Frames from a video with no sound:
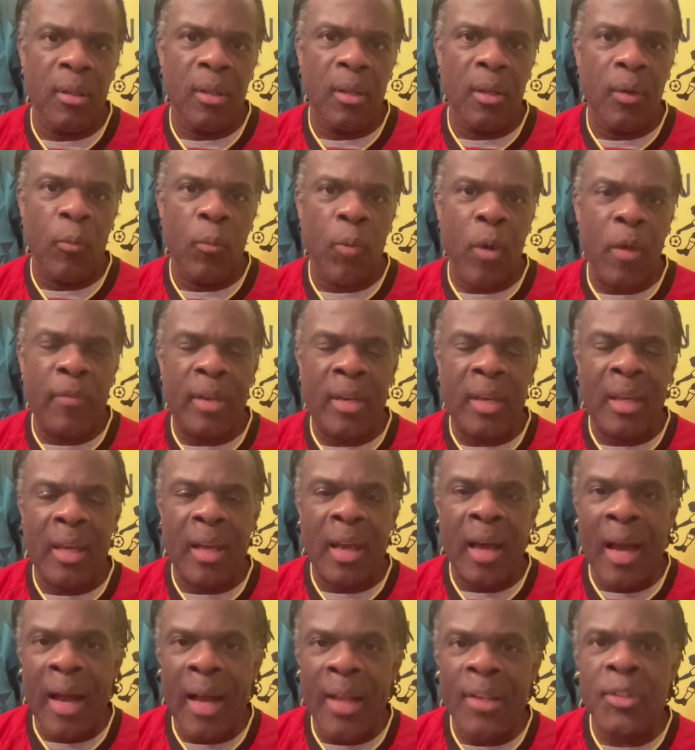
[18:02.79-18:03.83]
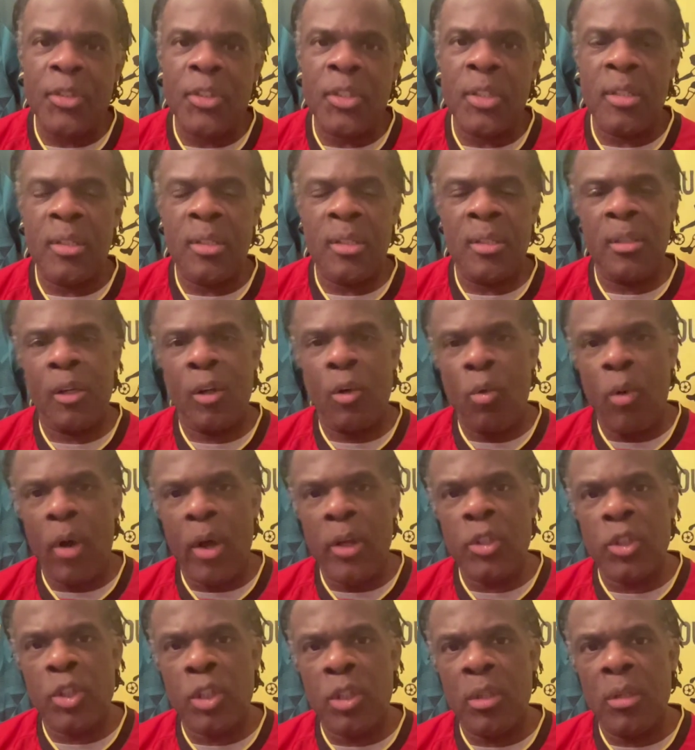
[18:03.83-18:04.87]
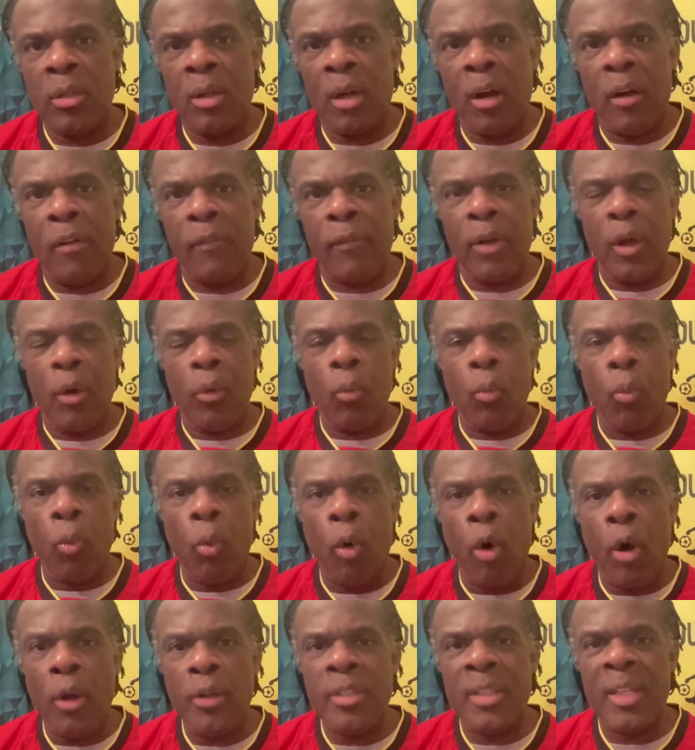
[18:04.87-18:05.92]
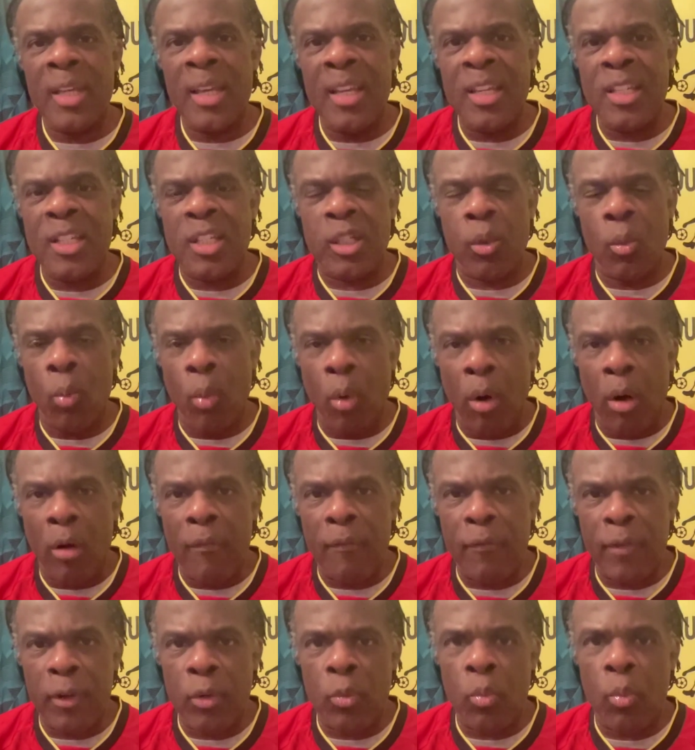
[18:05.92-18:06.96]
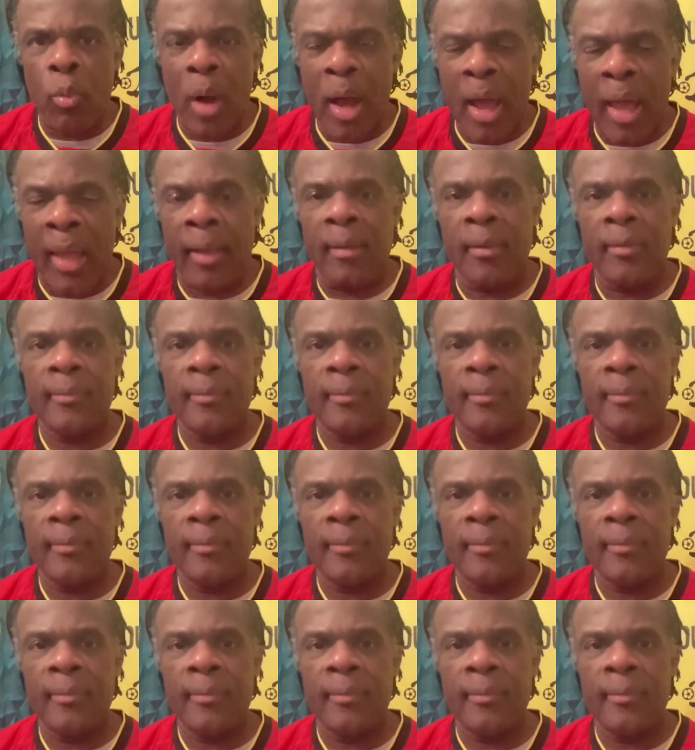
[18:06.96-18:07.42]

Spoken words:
with an answer to the question of what is the Watford way?